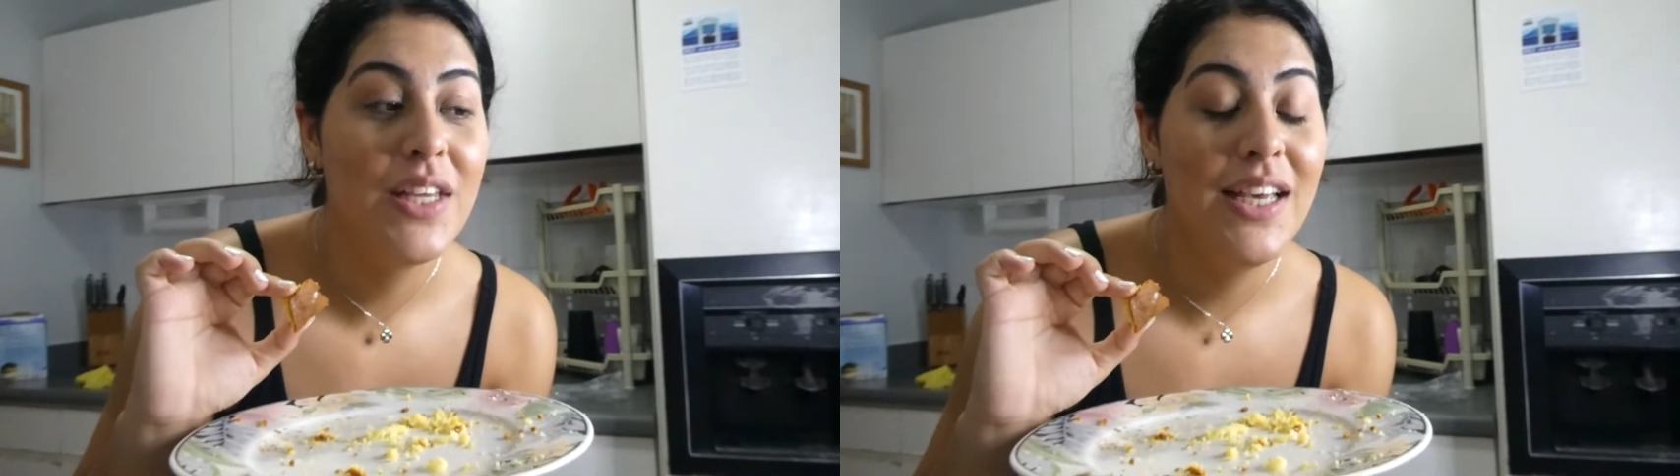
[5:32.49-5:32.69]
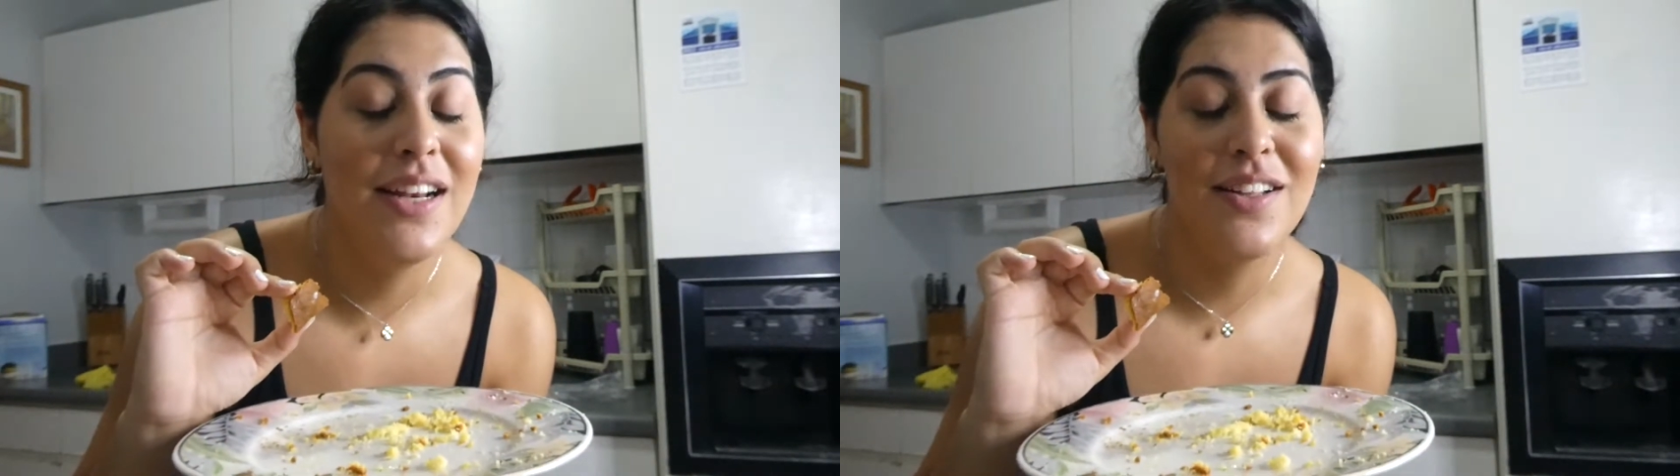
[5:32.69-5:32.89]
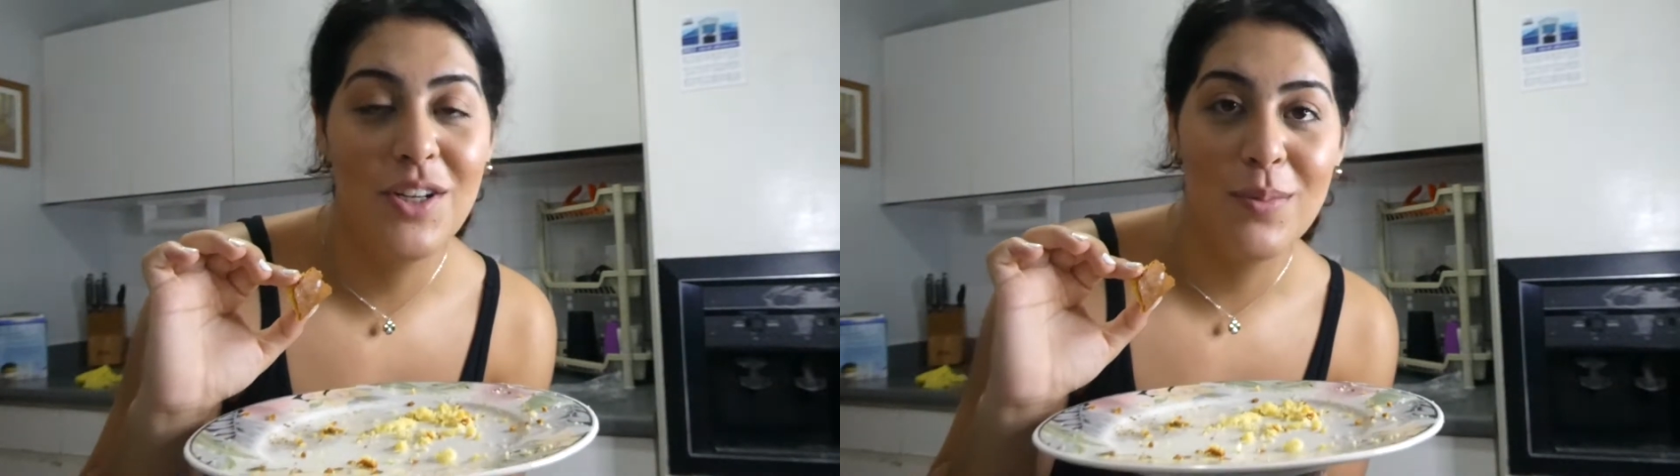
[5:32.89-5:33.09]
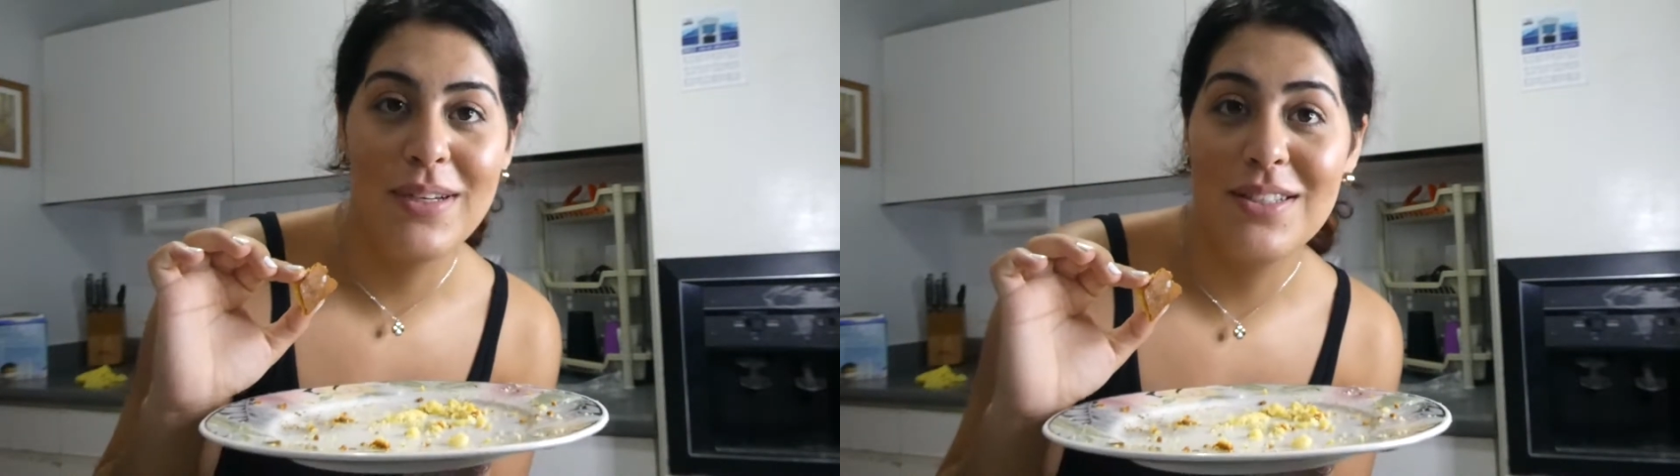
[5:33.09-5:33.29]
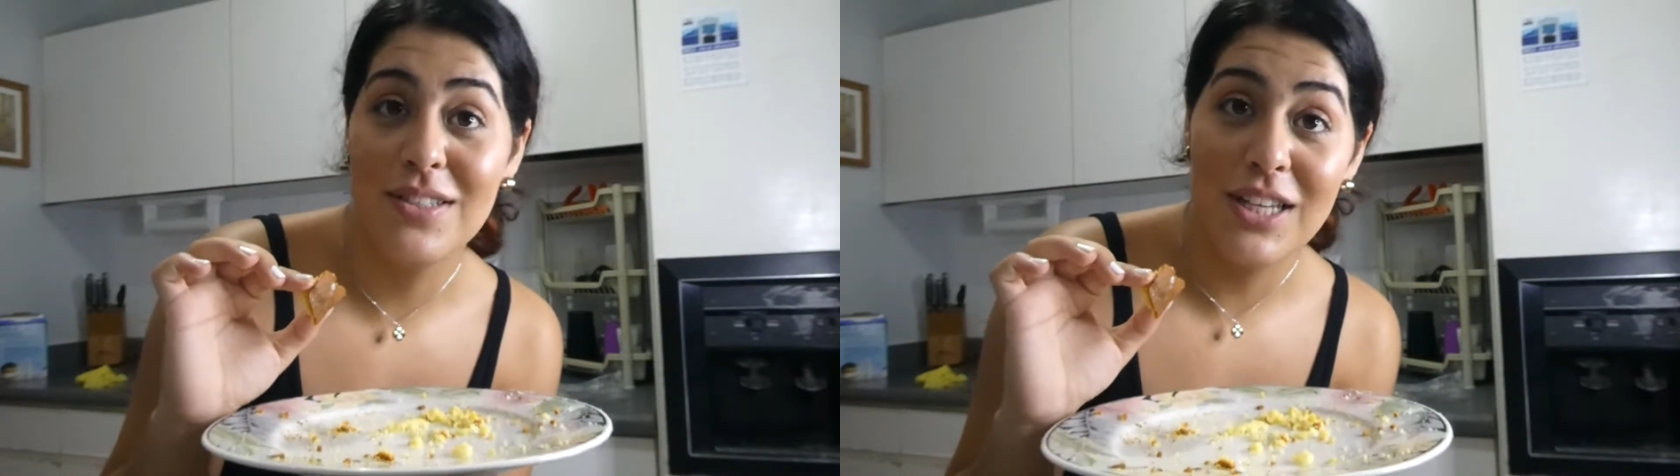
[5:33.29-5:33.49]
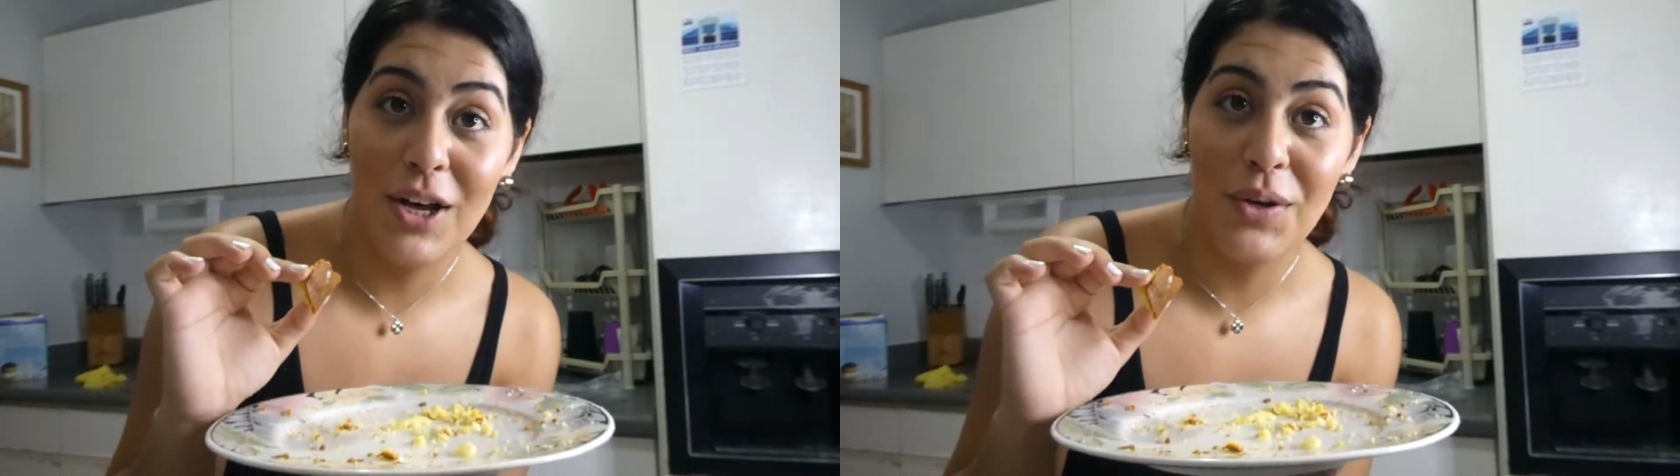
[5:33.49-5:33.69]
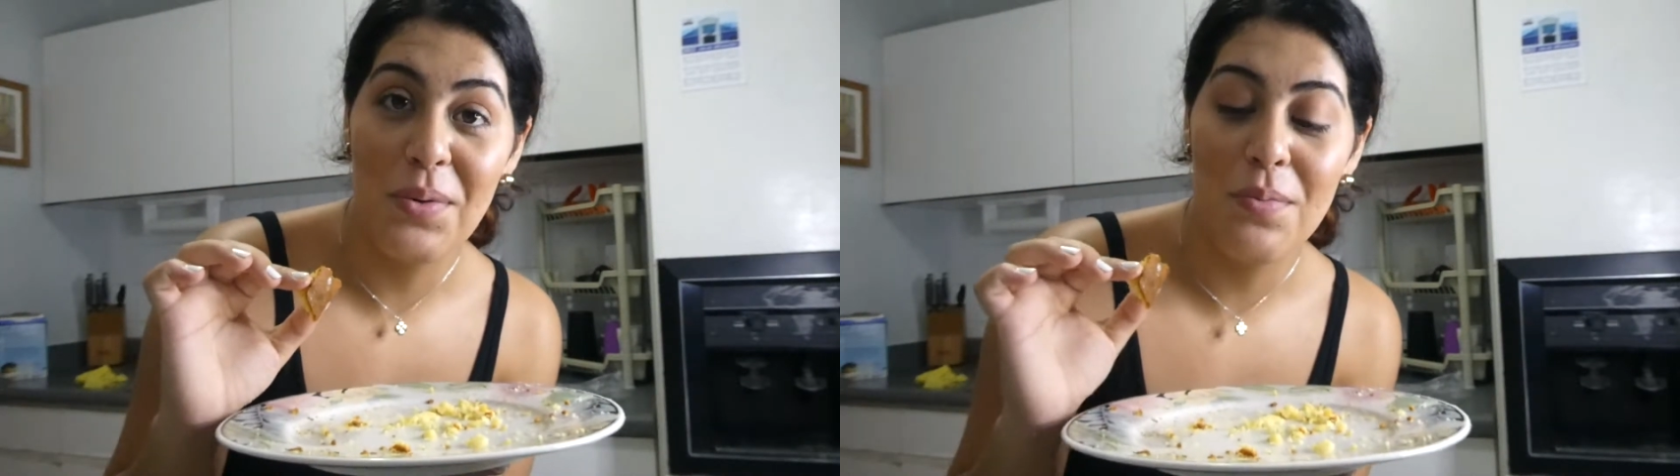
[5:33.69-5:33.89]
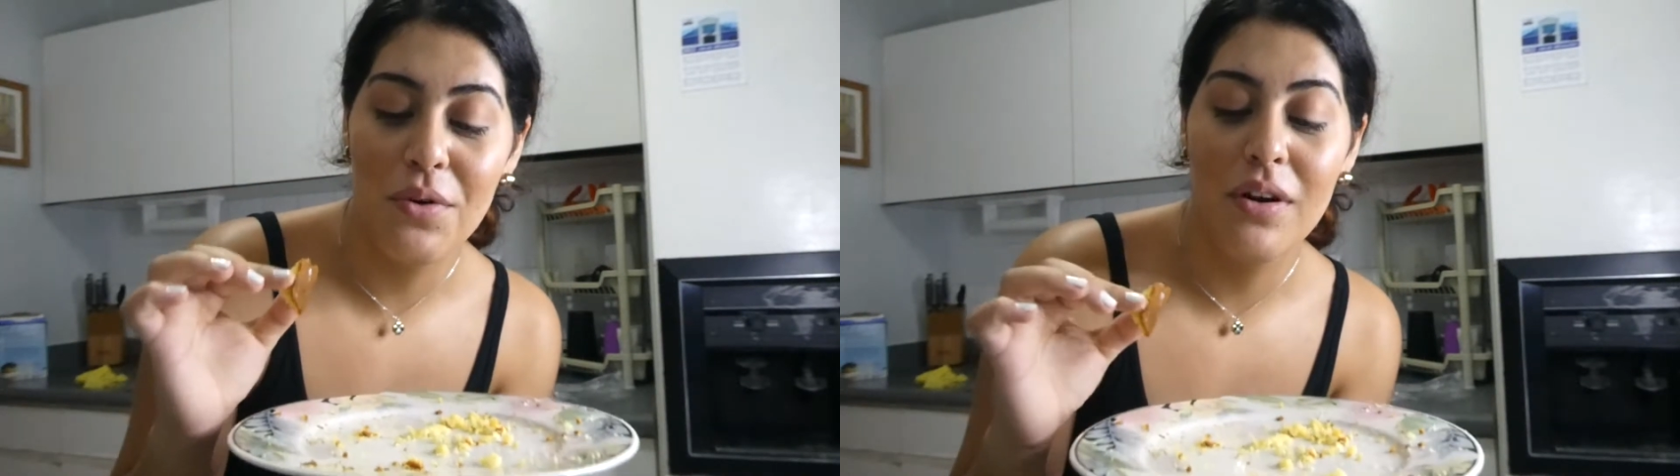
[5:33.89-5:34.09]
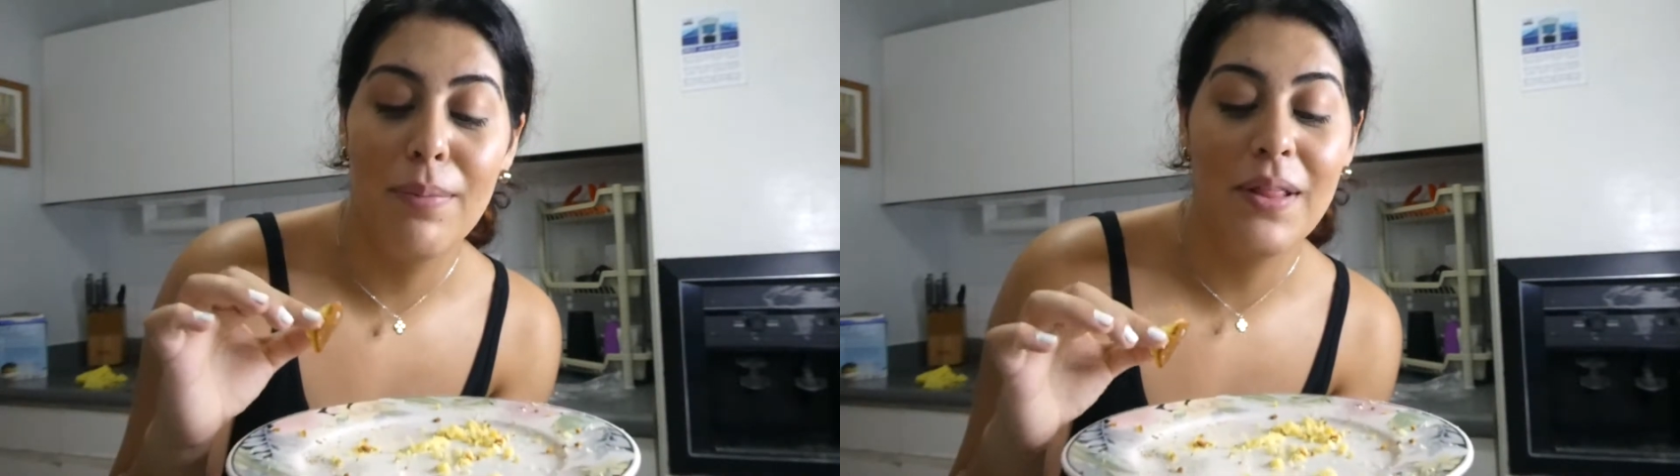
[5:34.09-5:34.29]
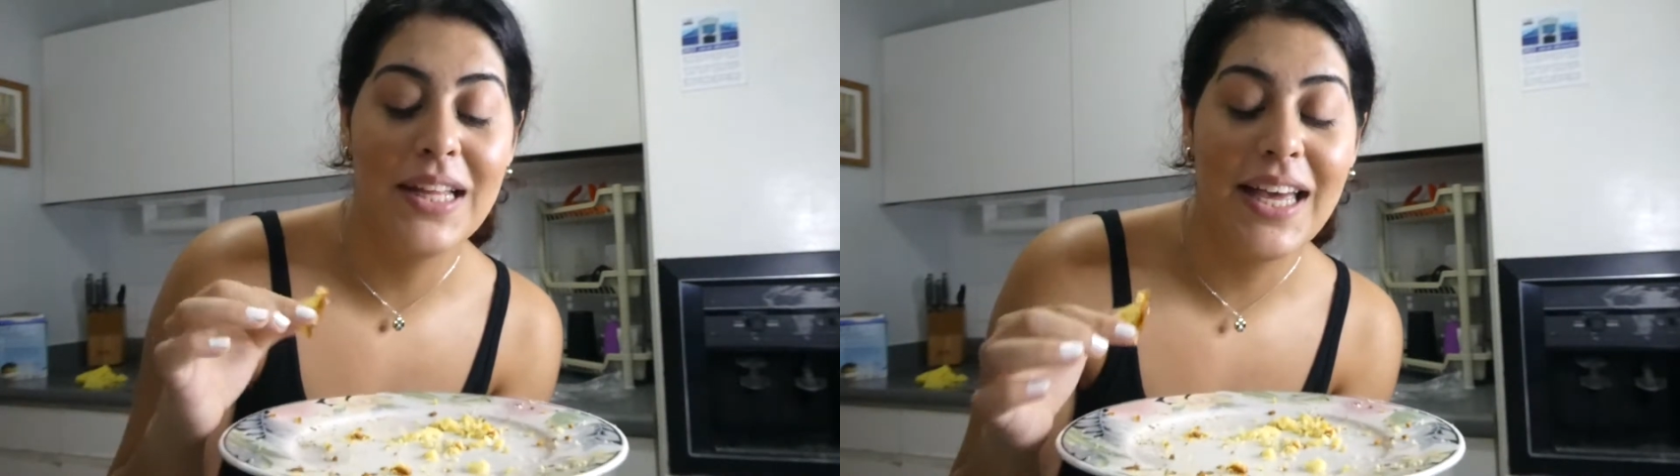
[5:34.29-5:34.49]
in a little bit to tell you more
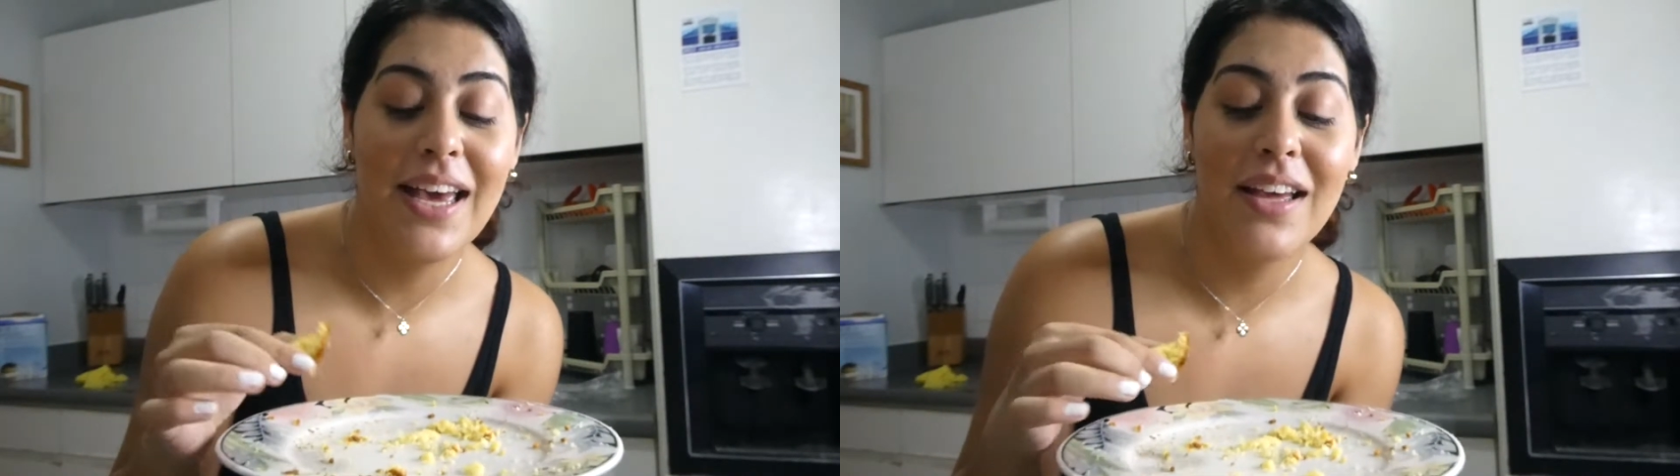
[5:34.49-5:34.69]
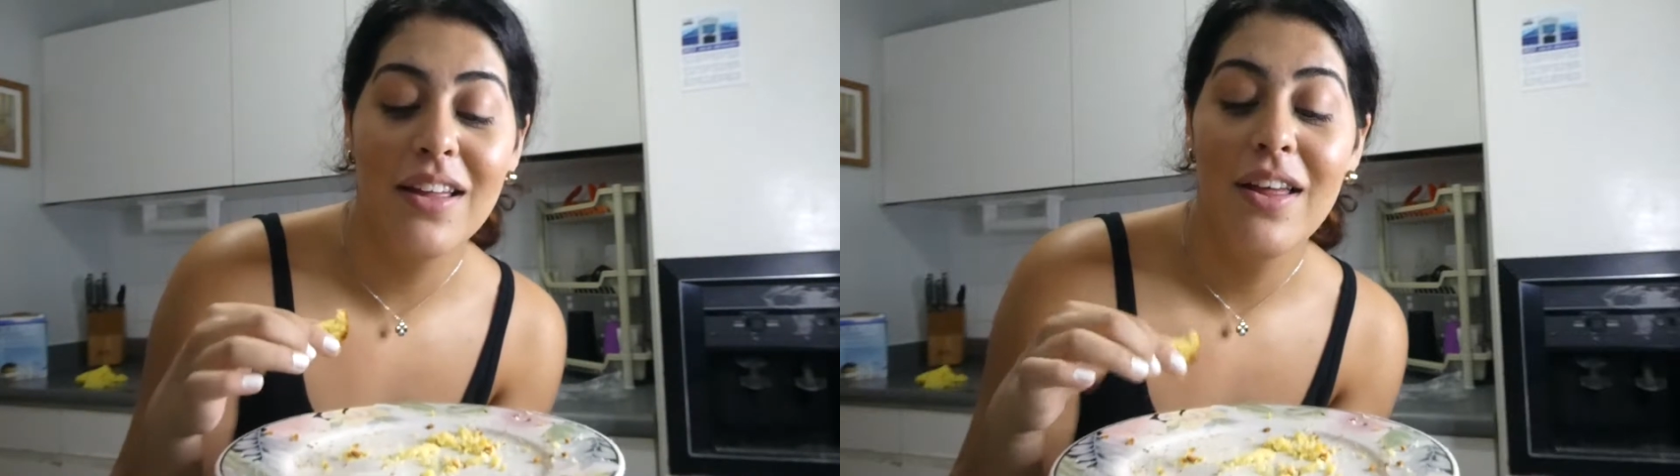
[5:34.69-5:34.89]
about the cake,